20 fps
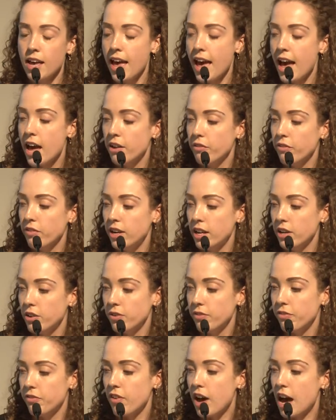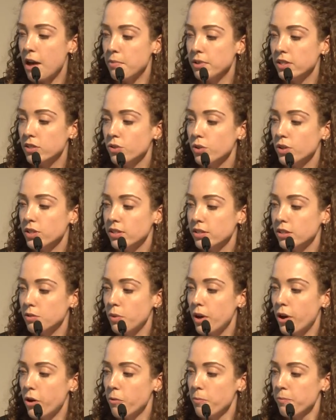and a really good fibre source as
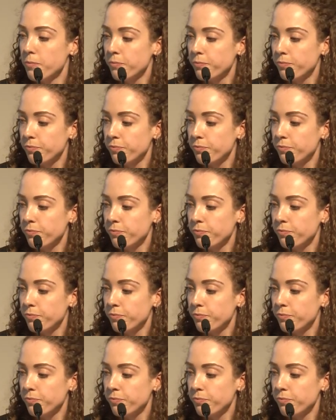well.